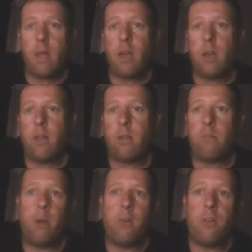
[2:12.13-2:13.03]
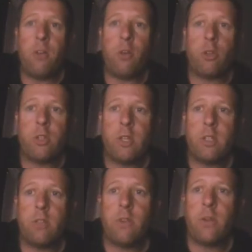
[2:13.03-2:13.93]
uh, and then puffin crossings.
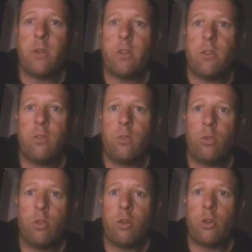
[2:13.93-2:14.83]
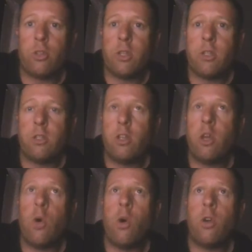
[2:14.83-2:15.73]
There's various different sorts of crossings.
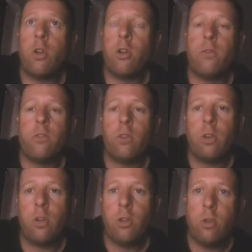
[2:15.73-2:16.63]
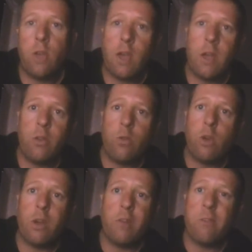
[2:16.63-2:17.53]
Go on gov.uk and you'll
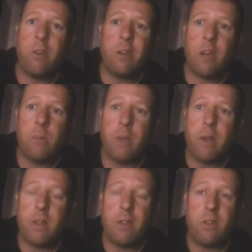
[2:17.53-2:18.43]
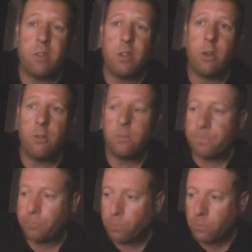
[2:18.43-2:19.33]
like find out about these yourself.
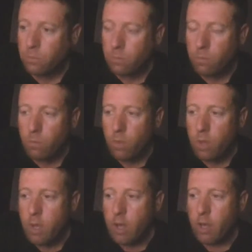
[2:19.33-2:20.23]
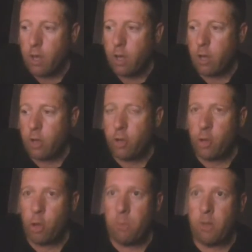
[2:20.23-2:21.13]
Uh,
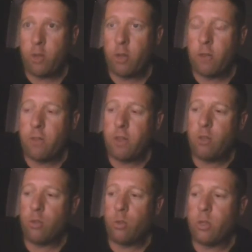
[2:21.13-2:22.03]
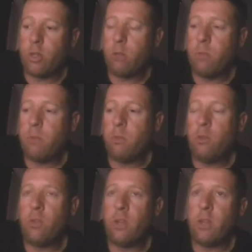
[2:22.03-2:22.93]
assume that traffic is always going to be
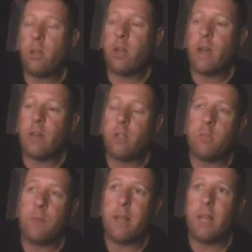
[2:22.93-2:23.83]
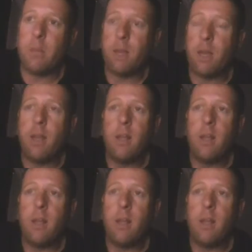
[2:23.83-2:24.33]
moving at the speed limit